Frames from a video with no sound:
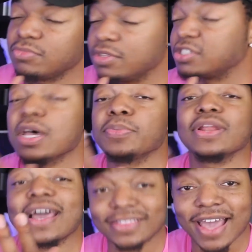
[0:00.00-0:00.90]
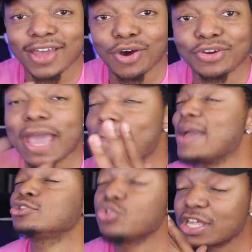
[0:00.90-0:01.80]
something like that. Okay,
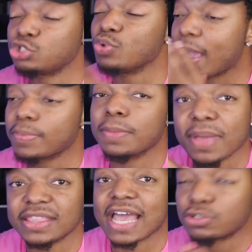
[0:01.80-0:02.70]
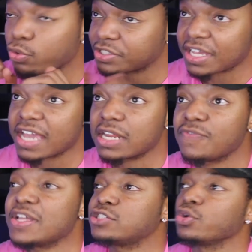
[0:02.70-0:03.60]
make sure that you implement that towards the end of
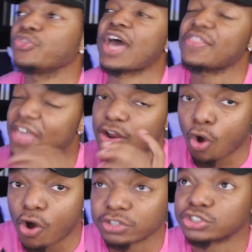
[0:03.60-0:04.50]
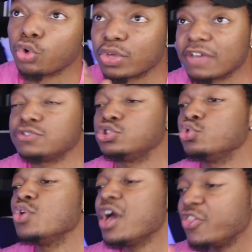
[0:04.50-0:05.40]
it, so that also gives
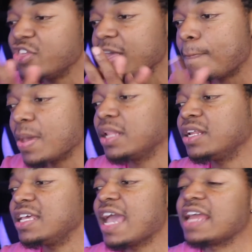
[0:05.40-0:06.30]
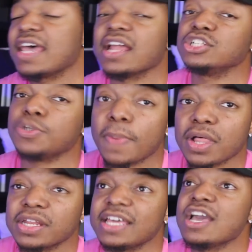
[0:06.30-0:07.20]
you the ability and the
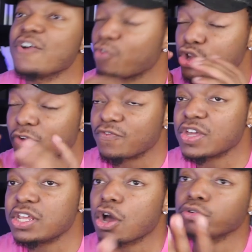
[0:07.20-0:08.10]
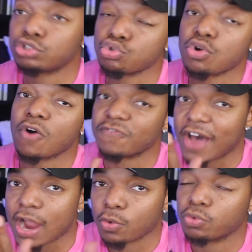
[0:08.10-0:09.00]
eligibility for your video to go
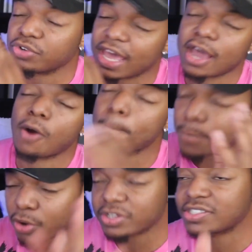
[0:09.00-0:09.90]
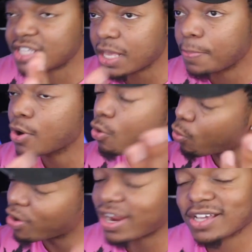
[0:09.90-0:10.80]
viral. Now, bonus tip,
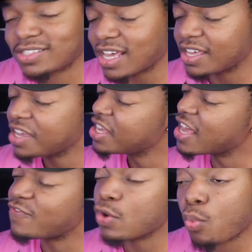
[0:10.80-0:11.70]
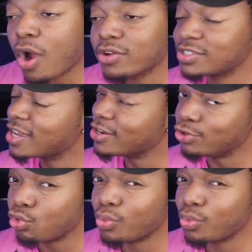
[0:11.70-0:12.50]
what I say, if it works, do